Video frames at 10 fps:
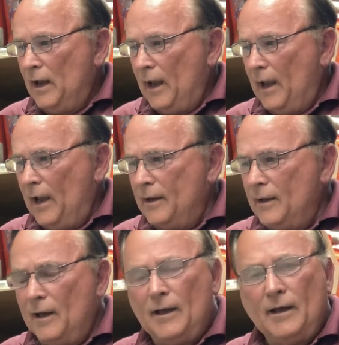and
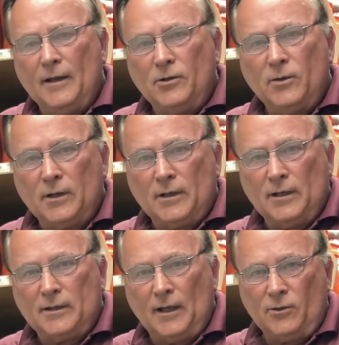you can
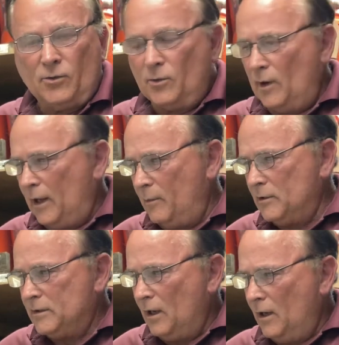get that through
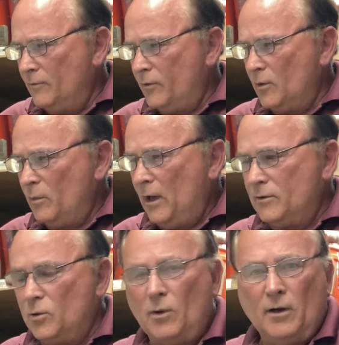Amazon for
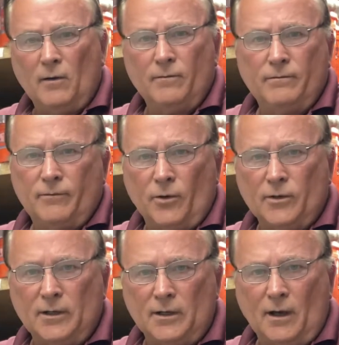about $12,
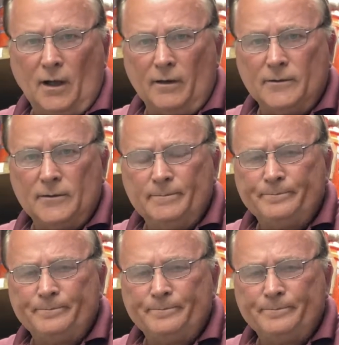$13.